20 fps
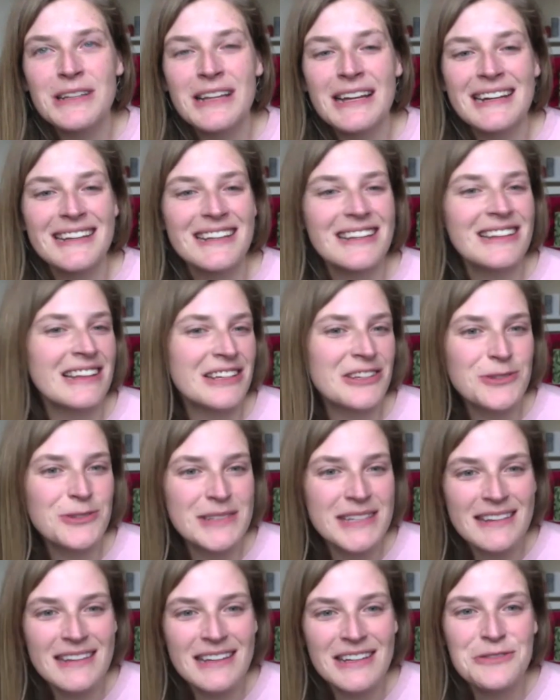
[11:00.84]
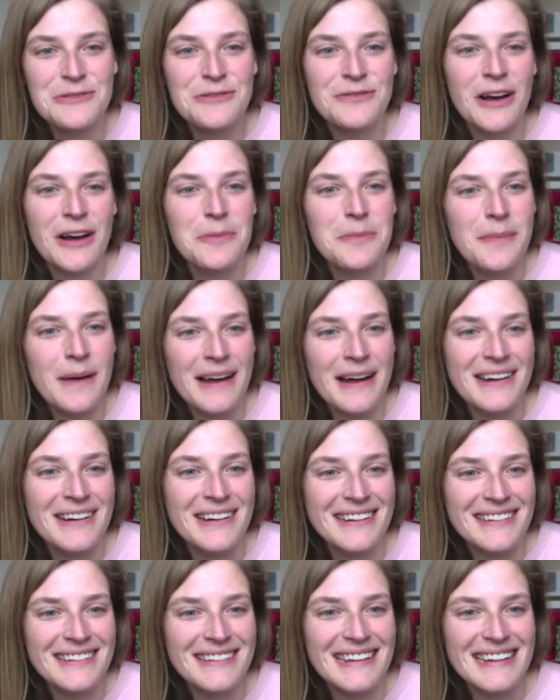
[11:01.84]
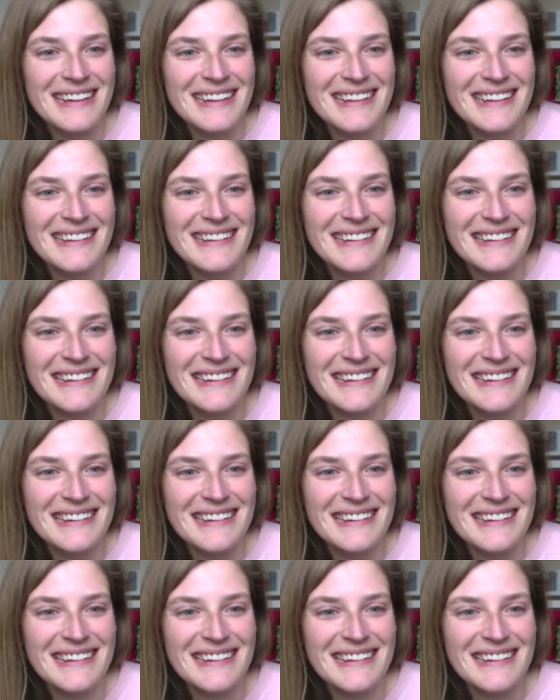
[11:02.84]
like you said that you felt better like